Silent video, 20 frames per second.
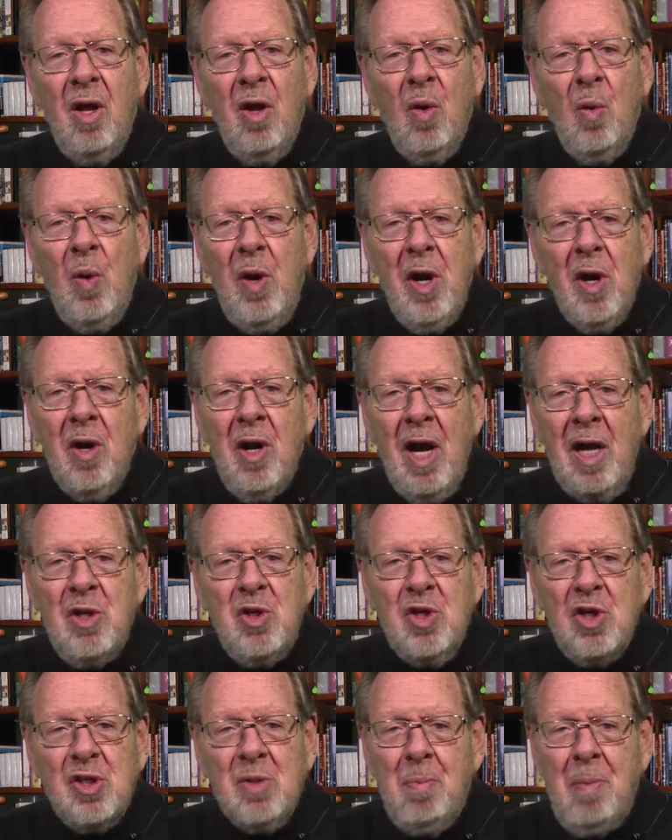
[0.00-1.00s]
We are not
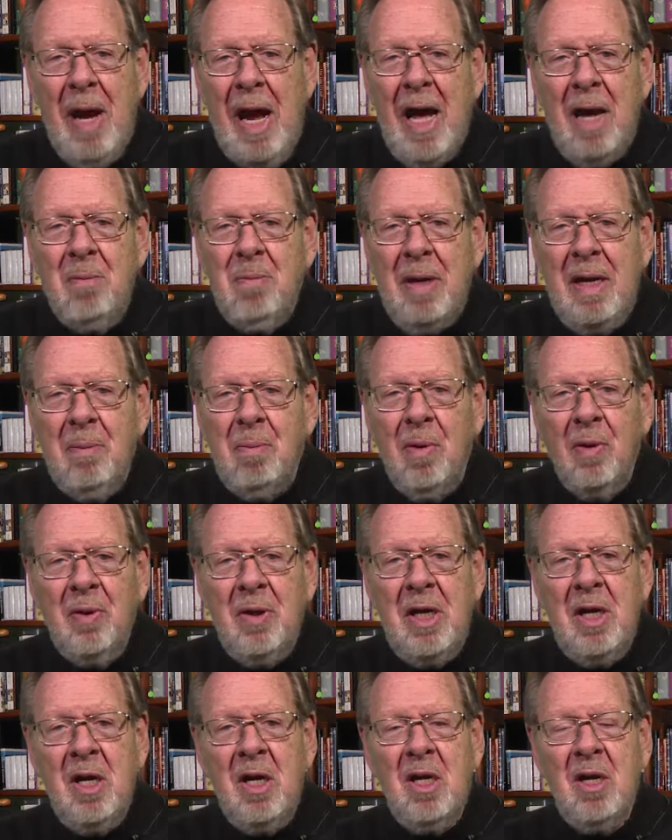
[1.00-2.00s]
just bad people
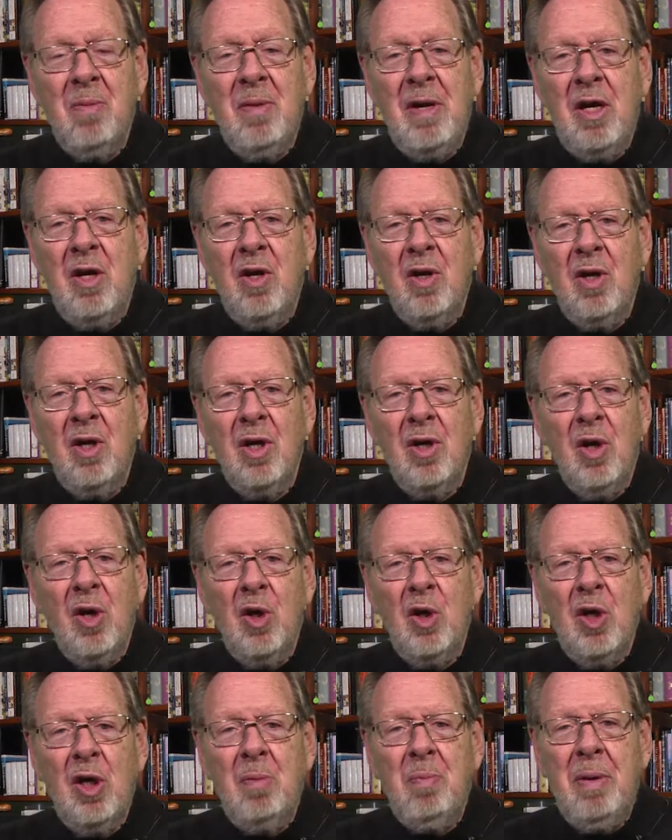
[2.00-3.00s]
needing to be good, or
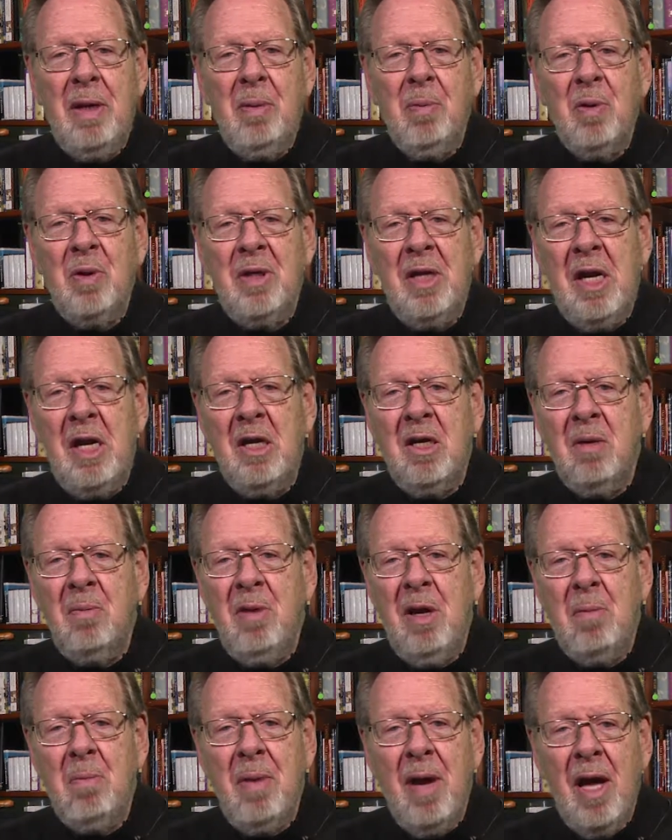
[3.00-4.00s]
good people needing to
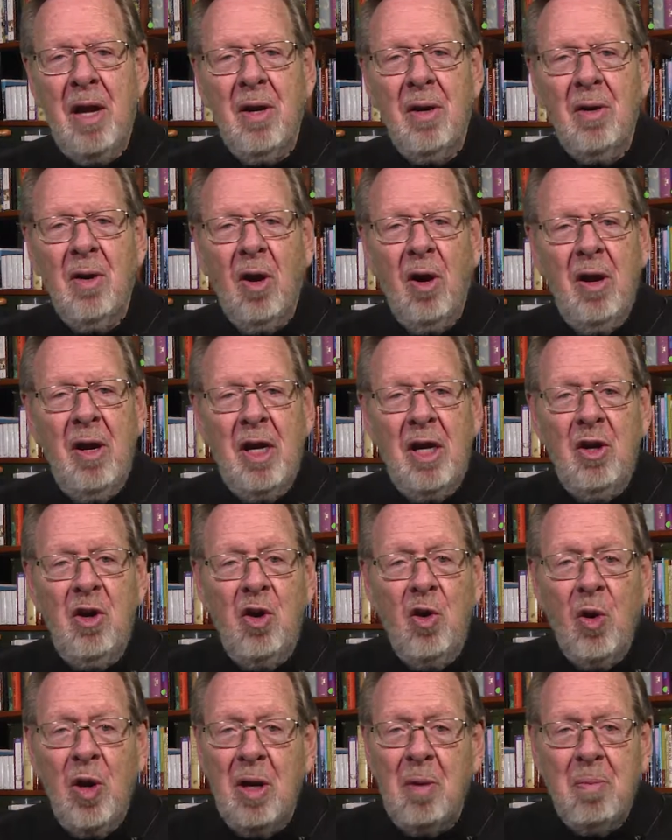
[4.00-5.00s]
be better, or
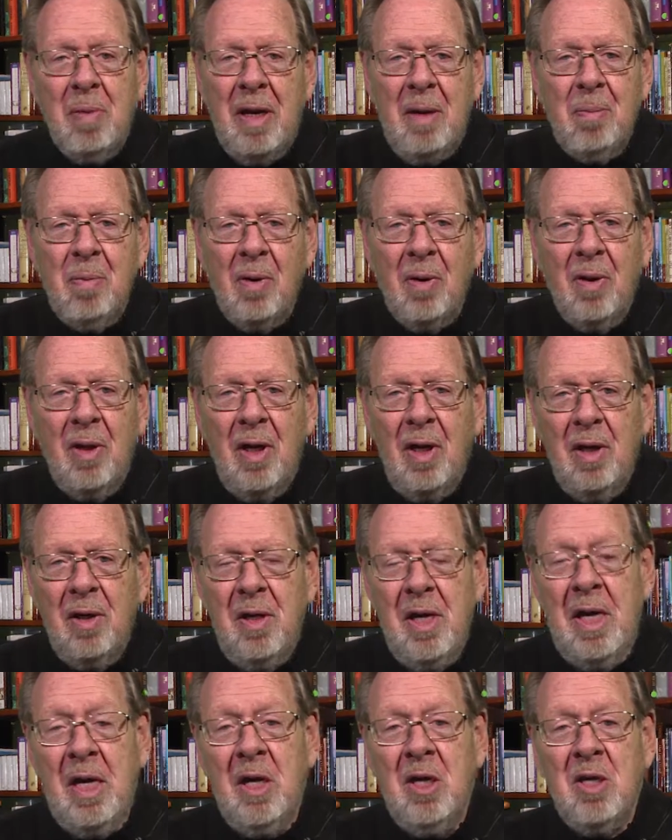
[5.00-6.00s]
ignorant people
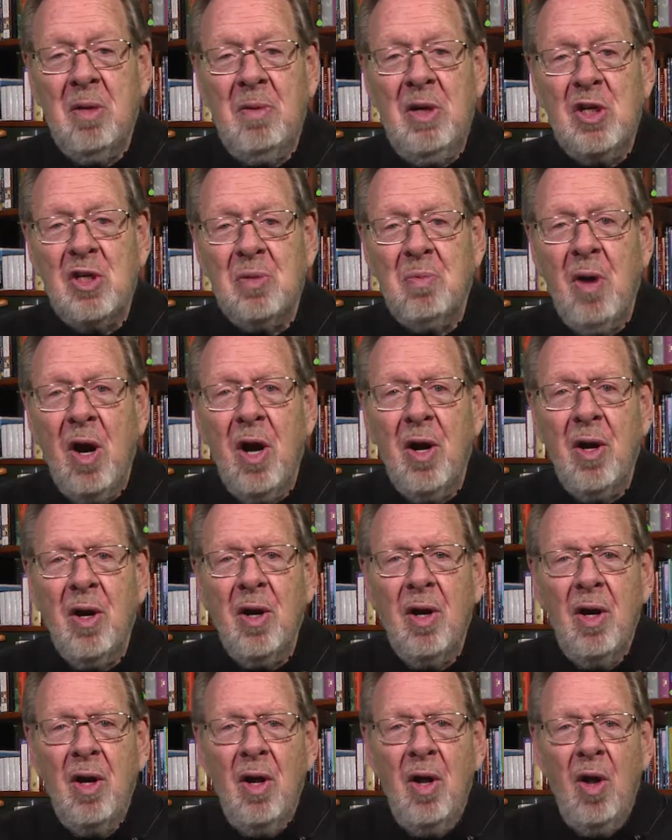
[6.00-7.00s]
needing to be
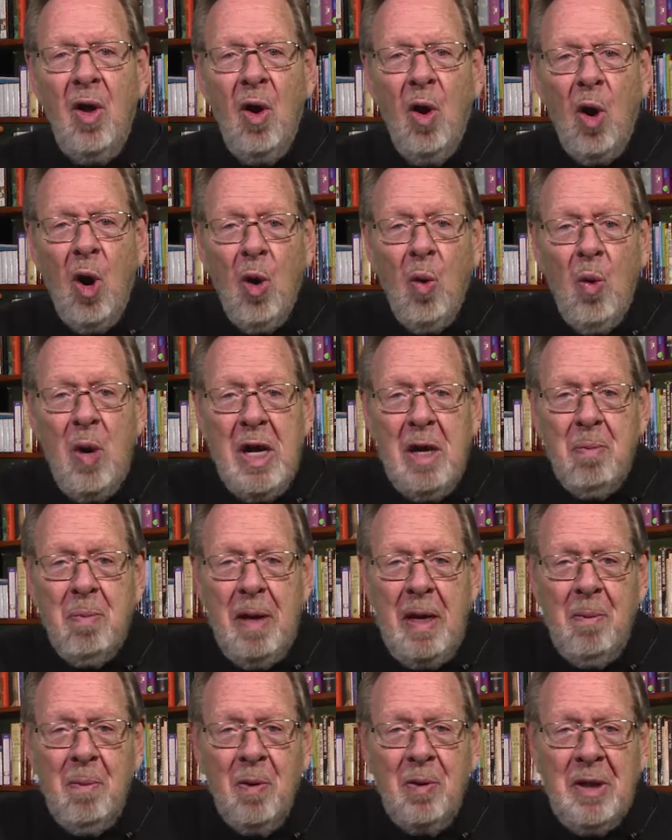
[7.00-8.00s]
smarter, or weak
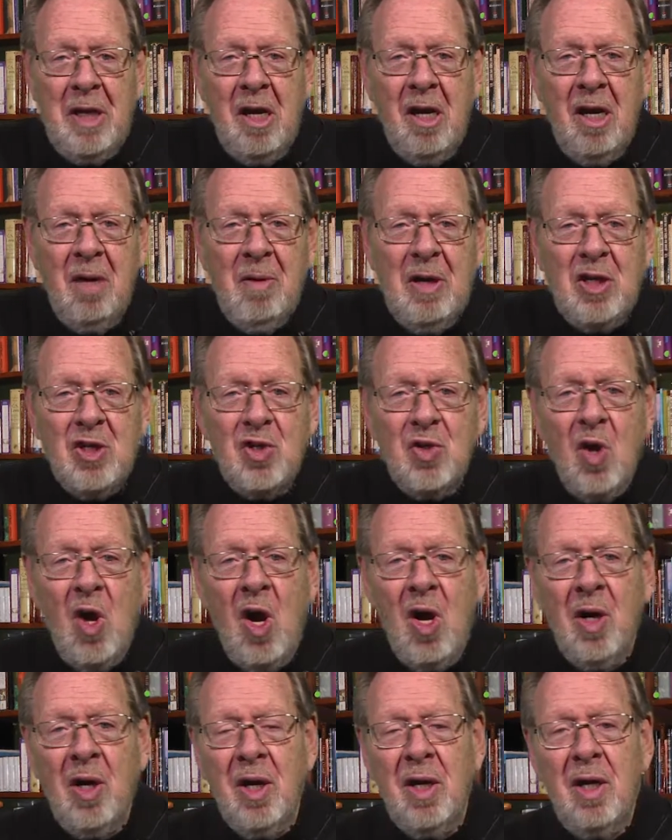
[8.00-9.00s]
people needing to be
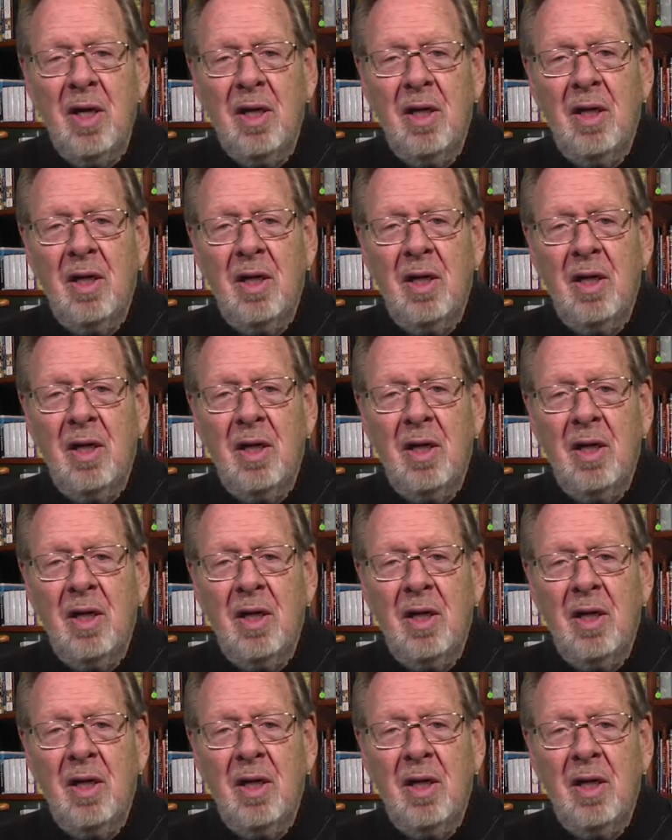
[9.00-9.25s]
stronger.